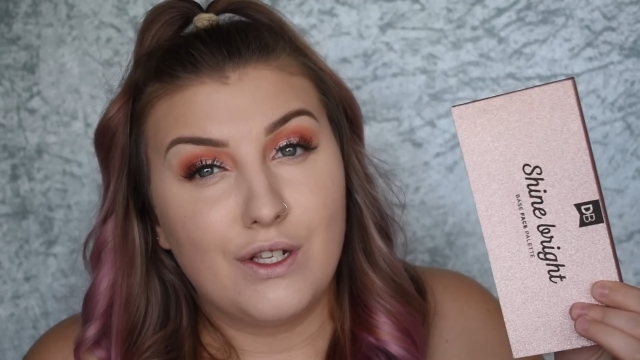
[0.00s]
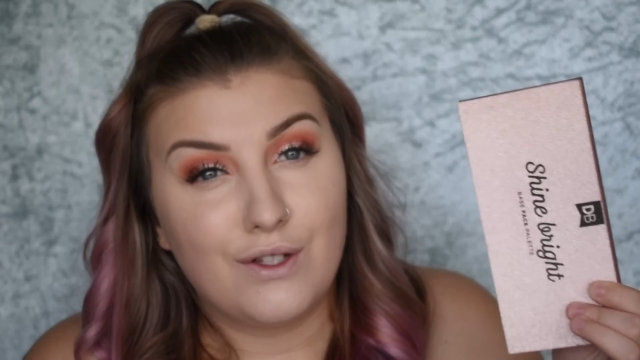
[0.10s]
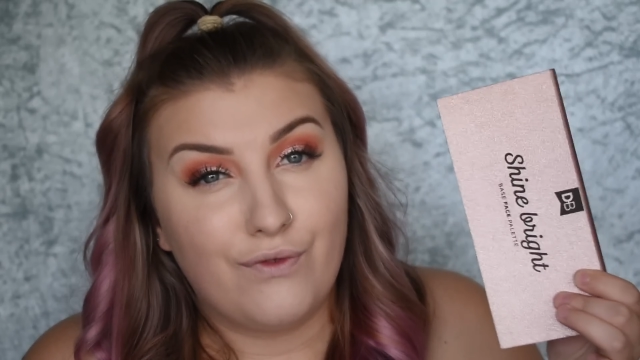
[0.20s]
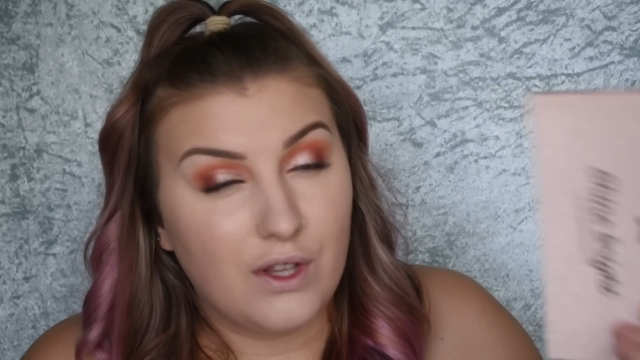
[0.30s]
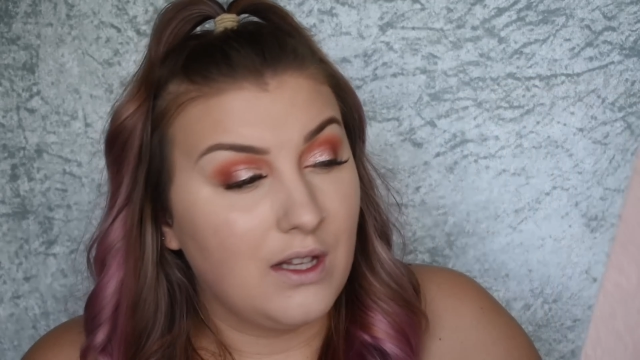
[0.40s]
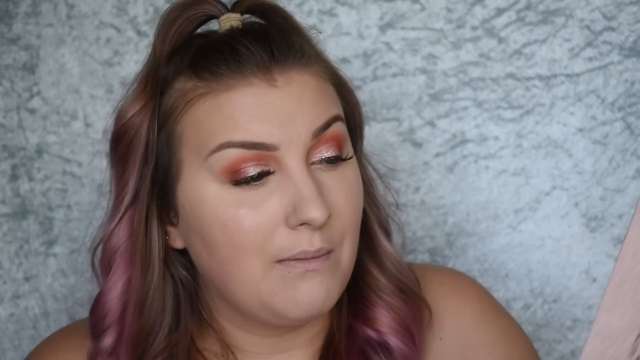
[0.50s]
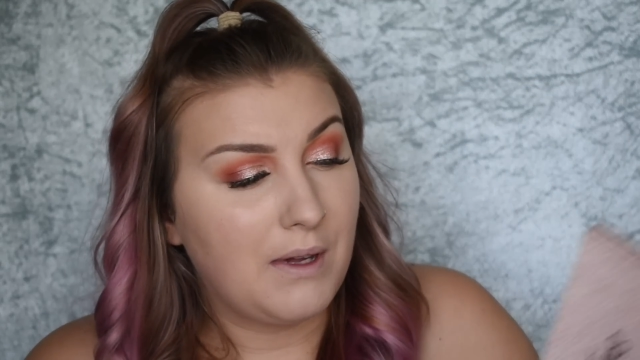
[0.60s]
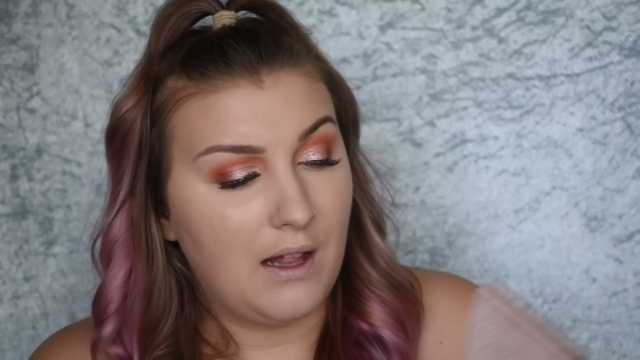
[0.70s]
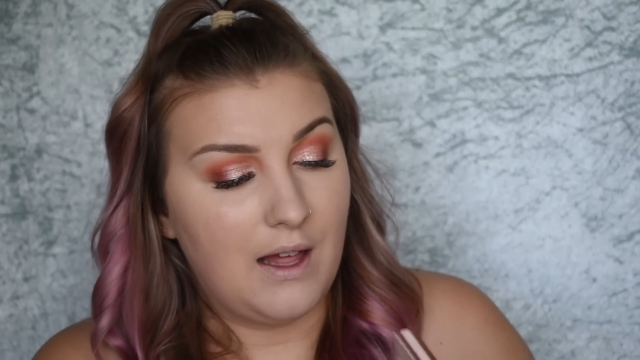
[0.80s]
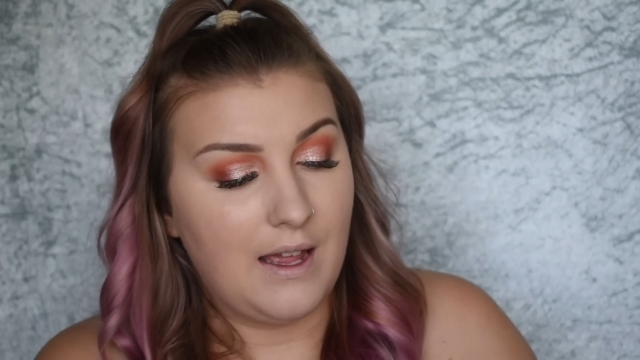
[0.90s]
for the lip
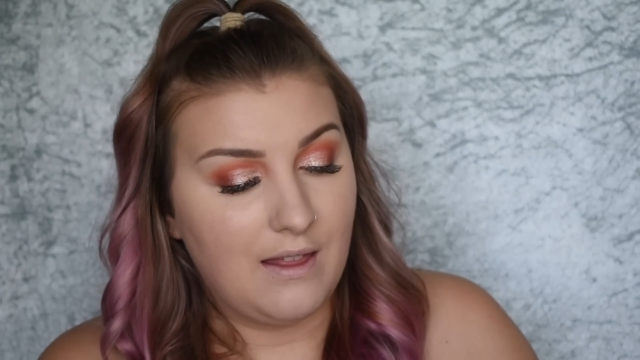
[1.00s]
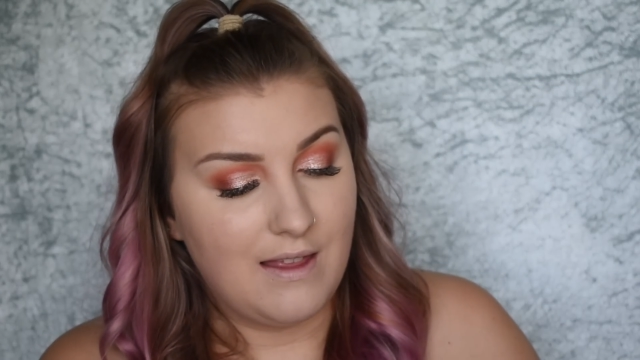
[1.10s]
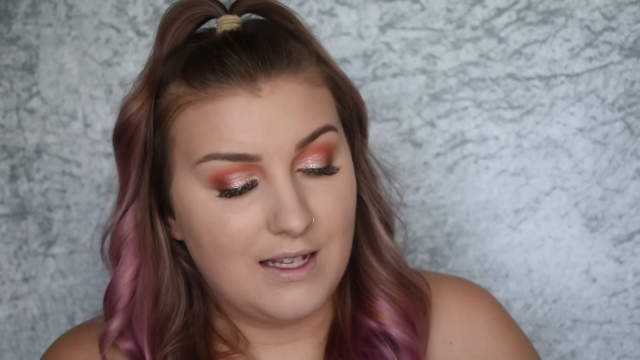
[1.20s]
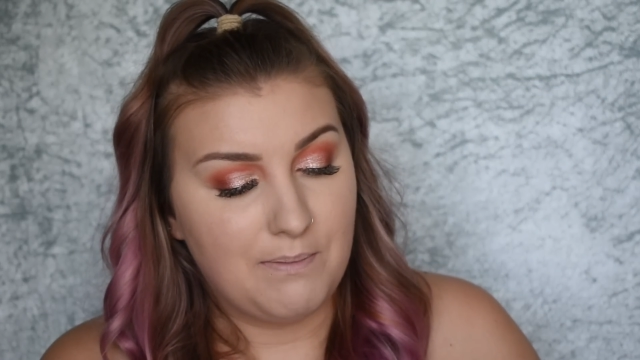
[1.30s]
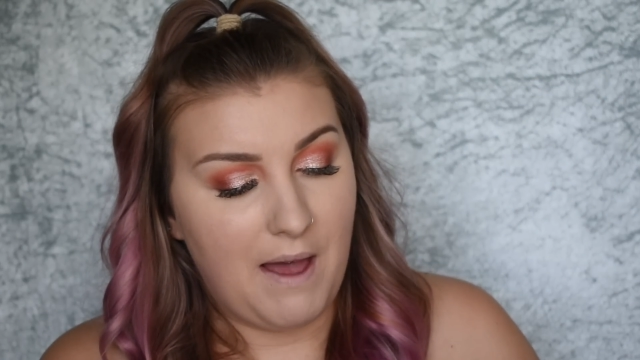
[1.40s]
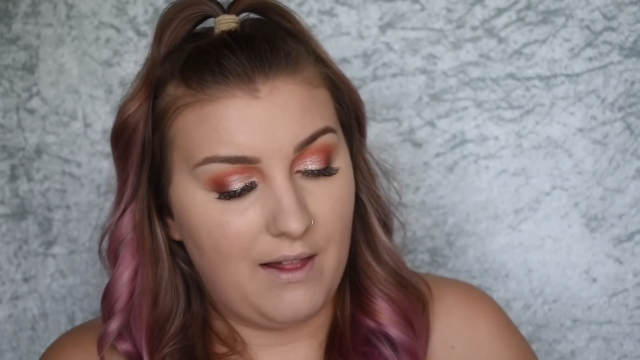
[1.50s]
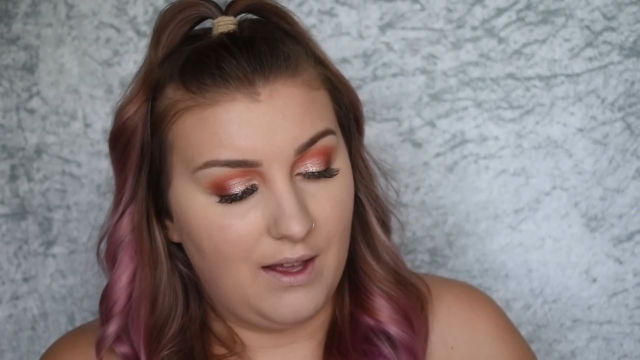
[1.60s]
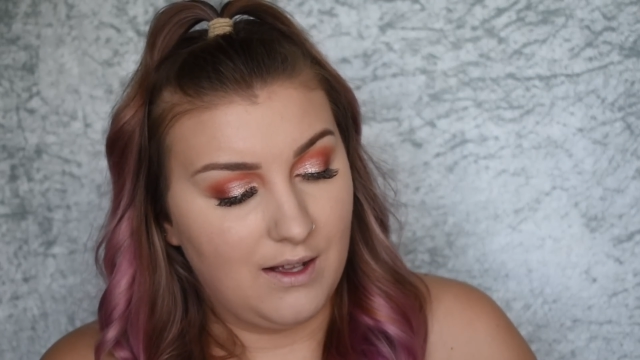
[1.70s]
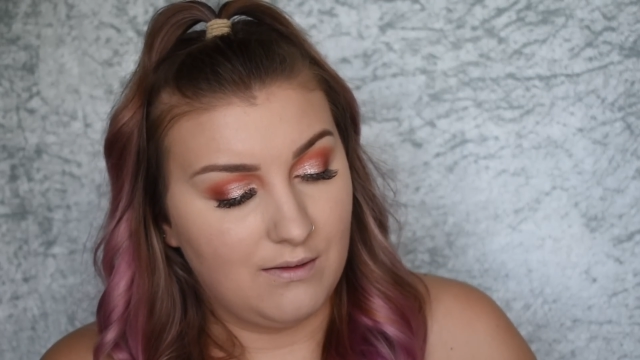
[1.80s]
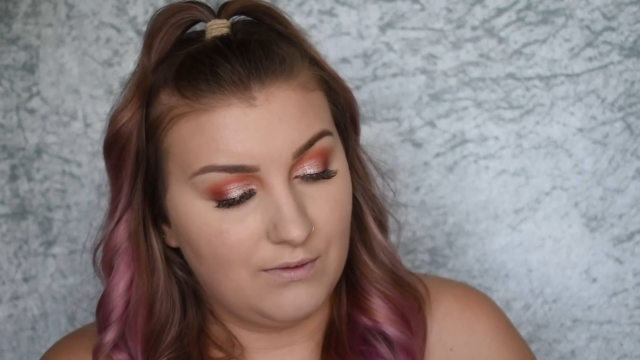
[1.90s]
color in this
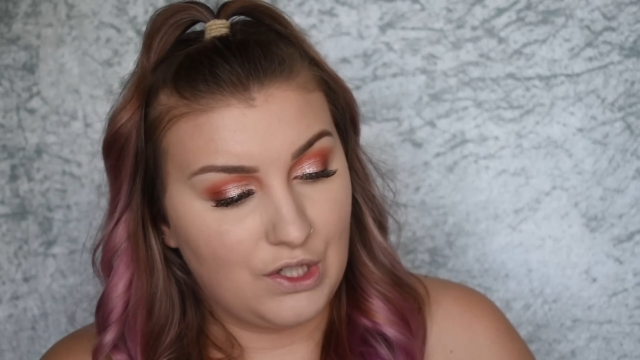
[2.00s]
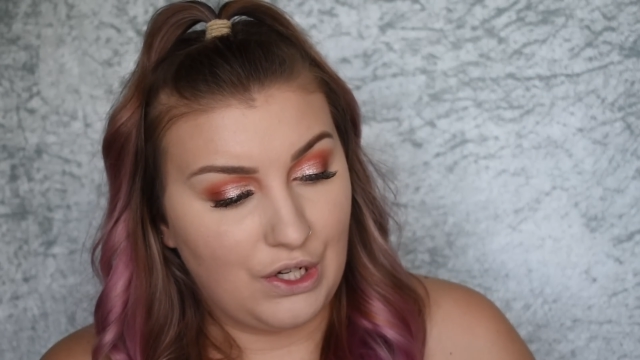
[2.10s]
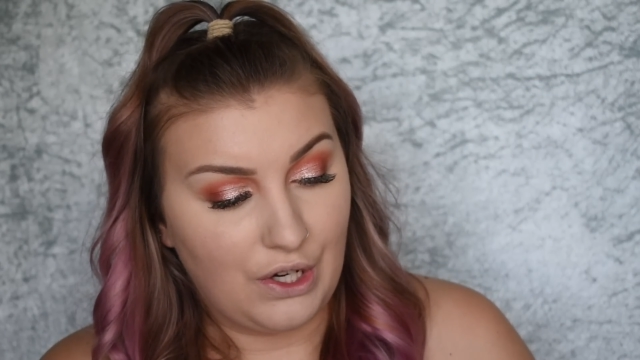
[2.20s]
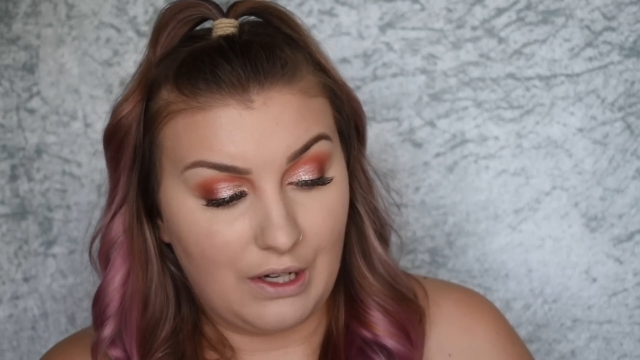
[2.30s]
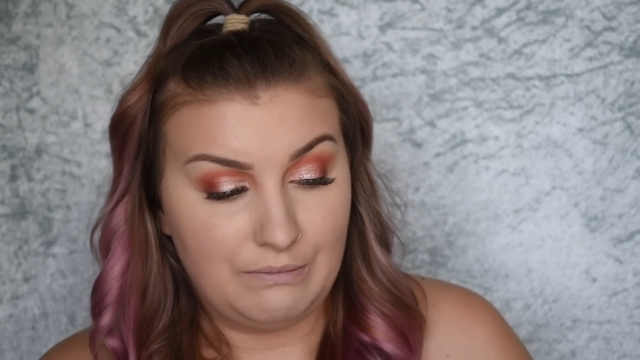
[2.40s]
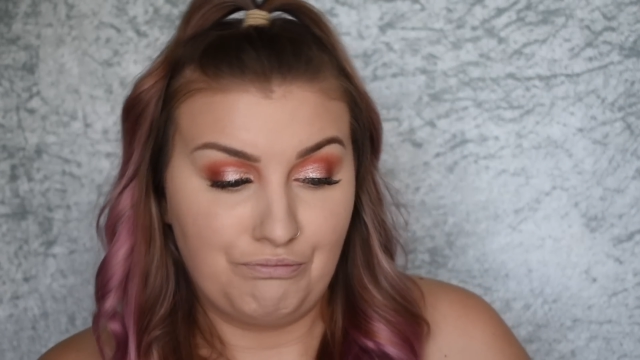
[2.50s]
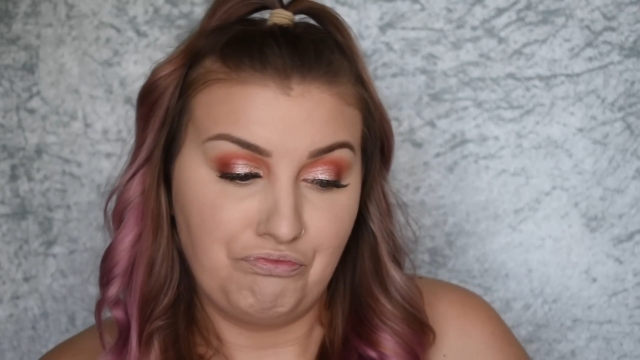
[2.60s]
palette. So